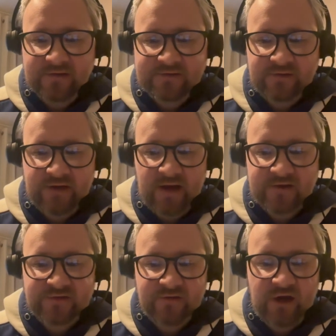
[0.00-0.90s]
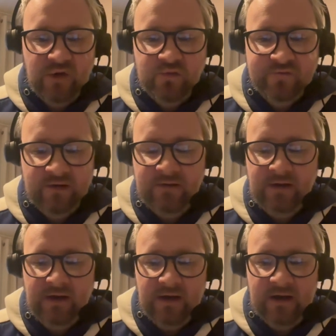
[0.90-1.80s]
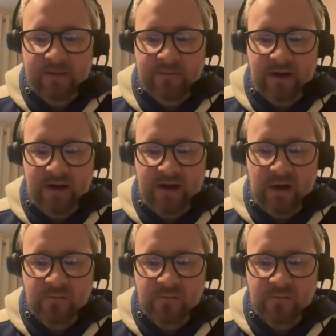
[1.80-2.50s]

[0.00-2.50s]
it certainly adds to that quota, and